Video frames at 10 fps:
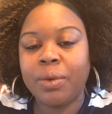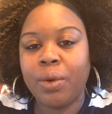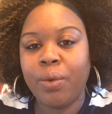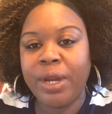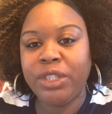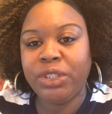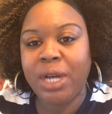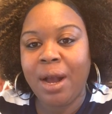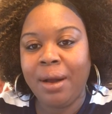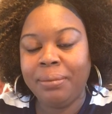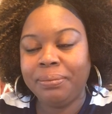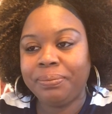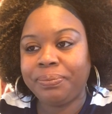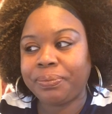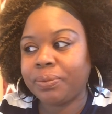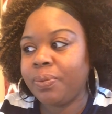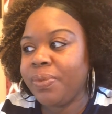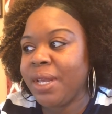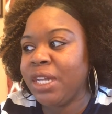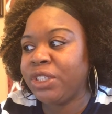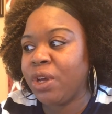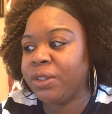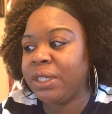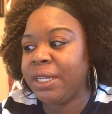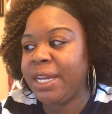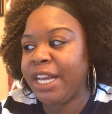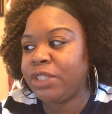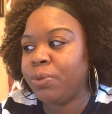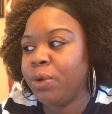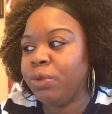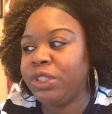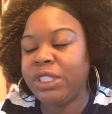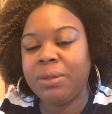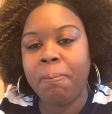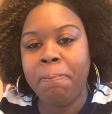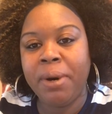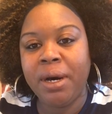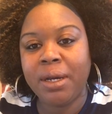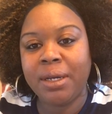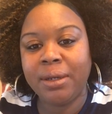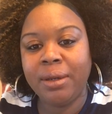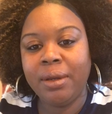Great job. Let's go to the next one, which is book.